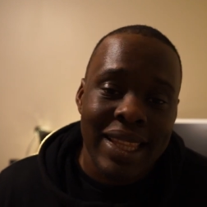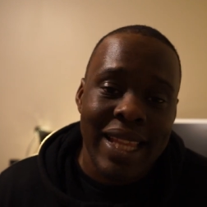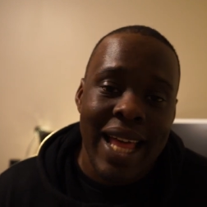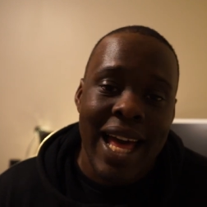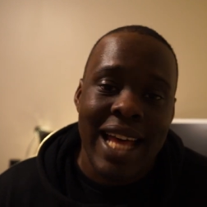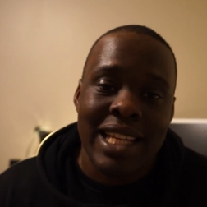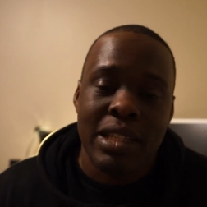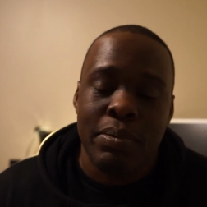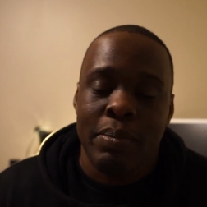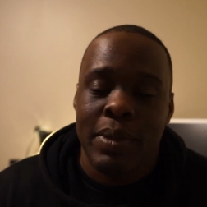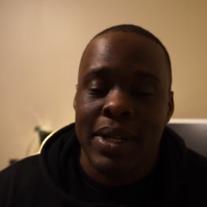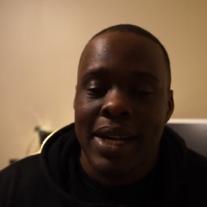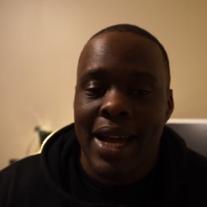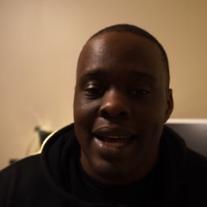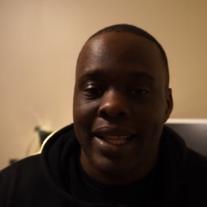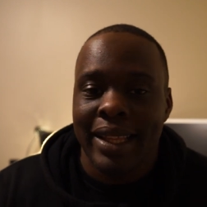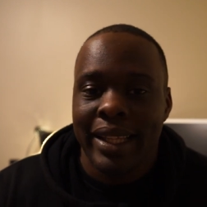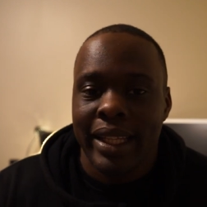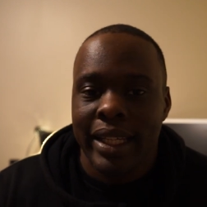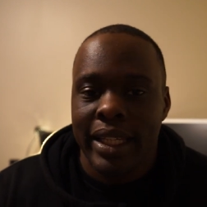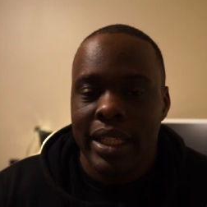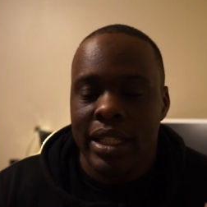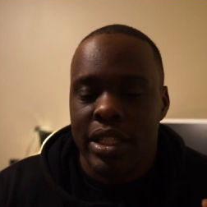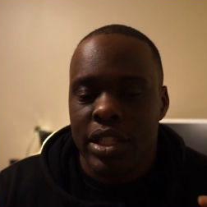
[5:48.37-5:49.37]
Last but not
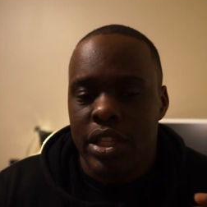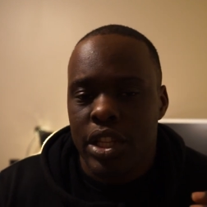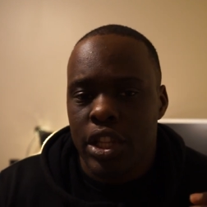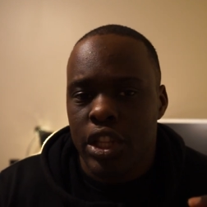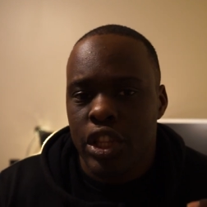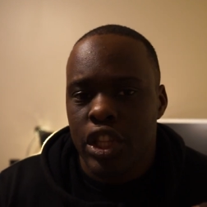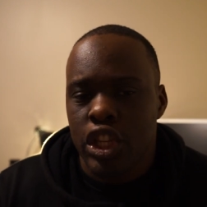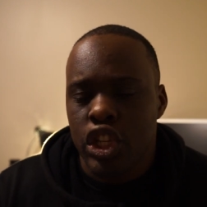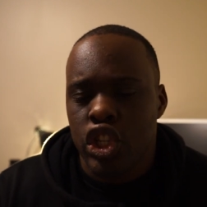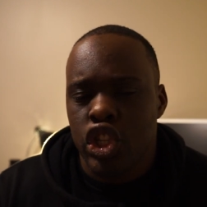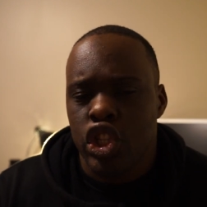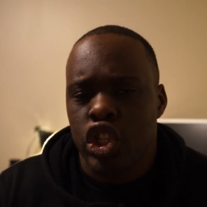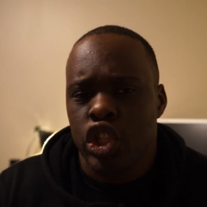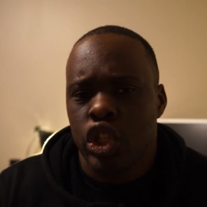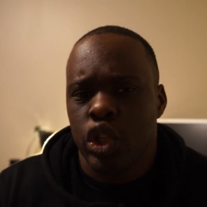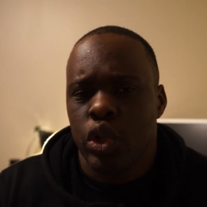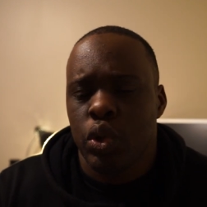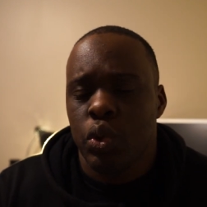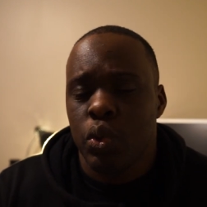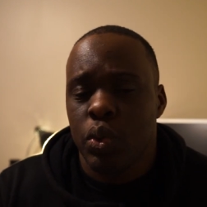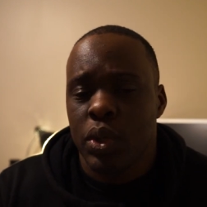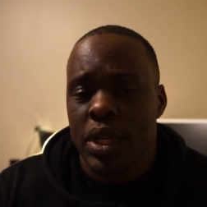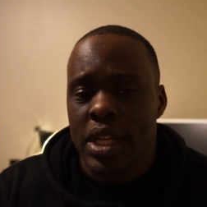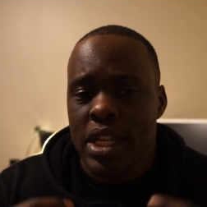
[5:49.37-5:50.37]
least, this
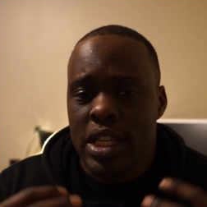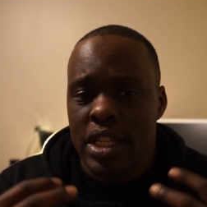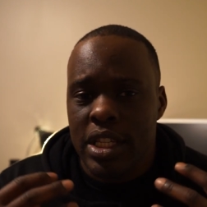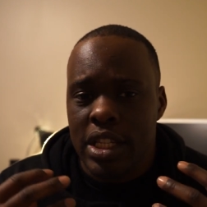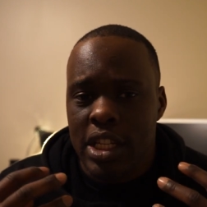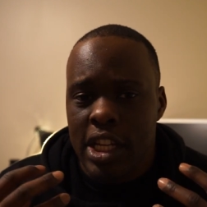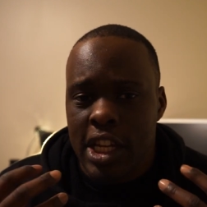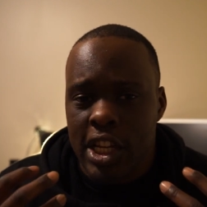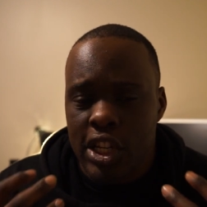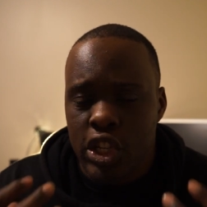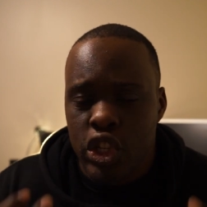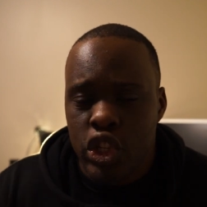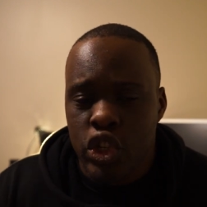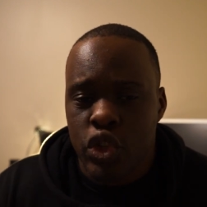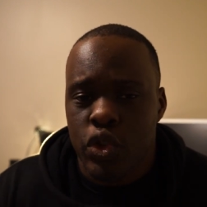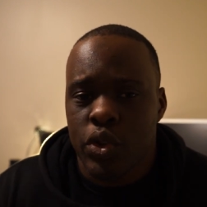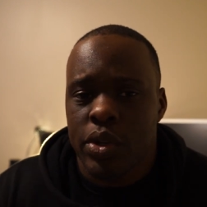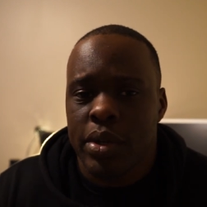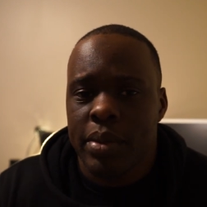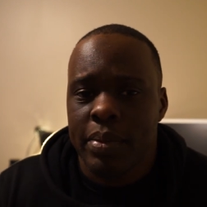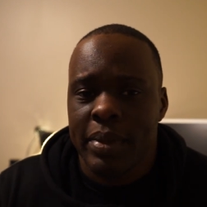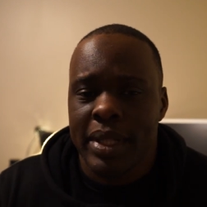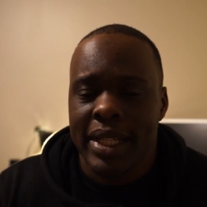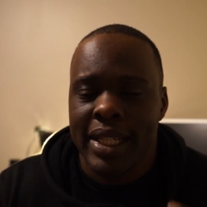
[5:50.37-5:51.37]
shoe is
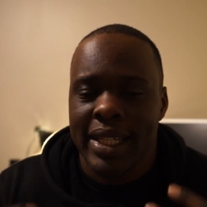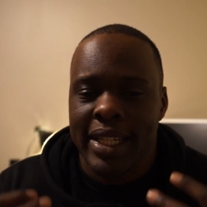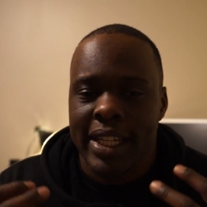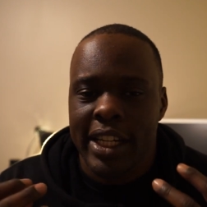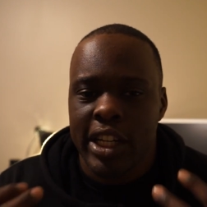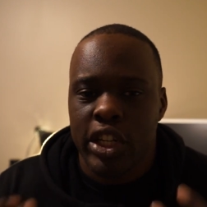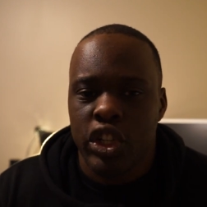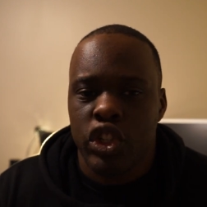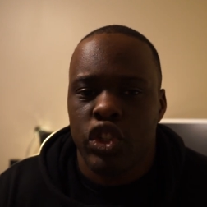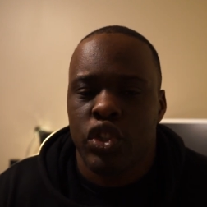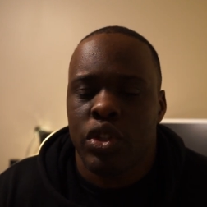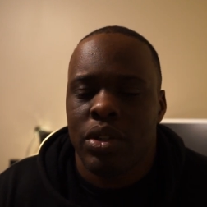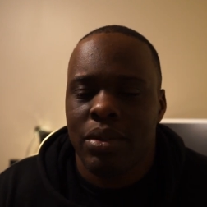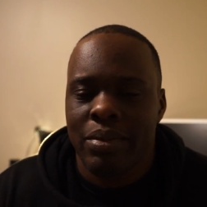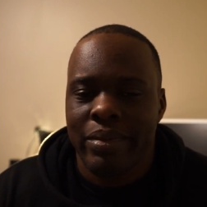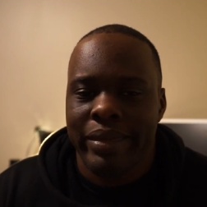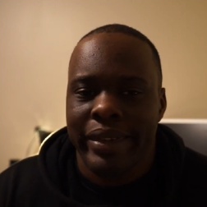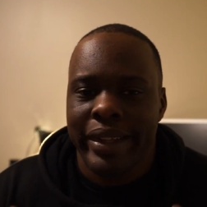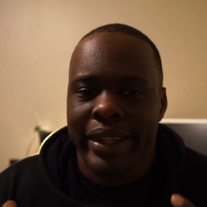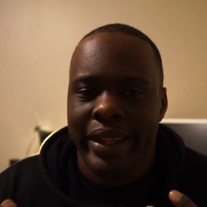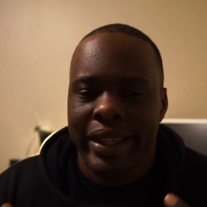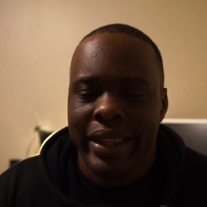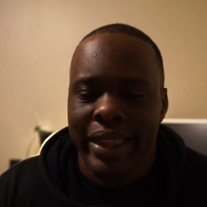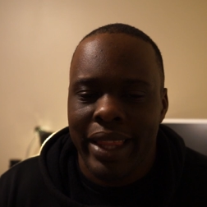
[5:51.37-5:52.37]
extremely,
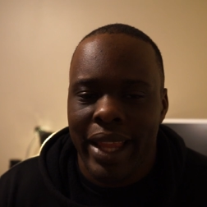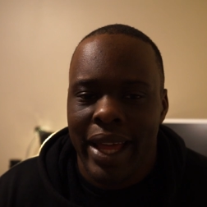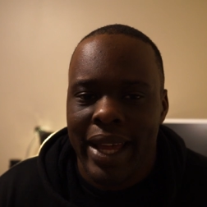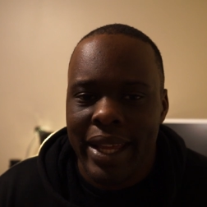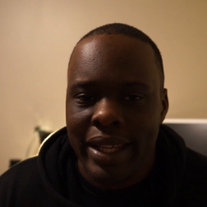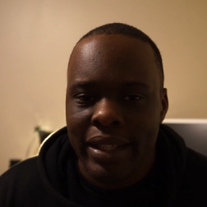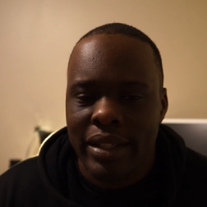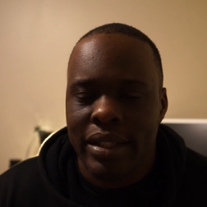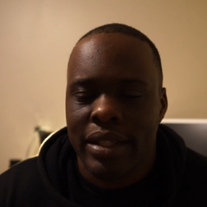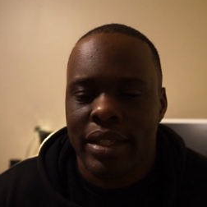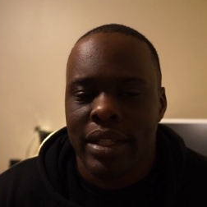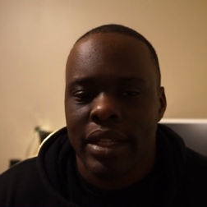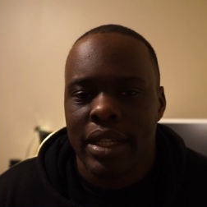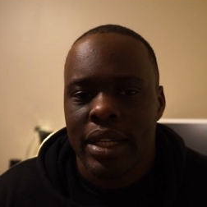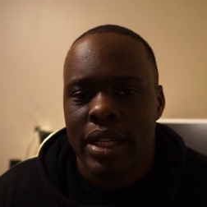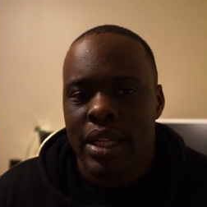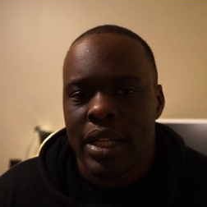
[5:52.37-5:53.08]
extremely light.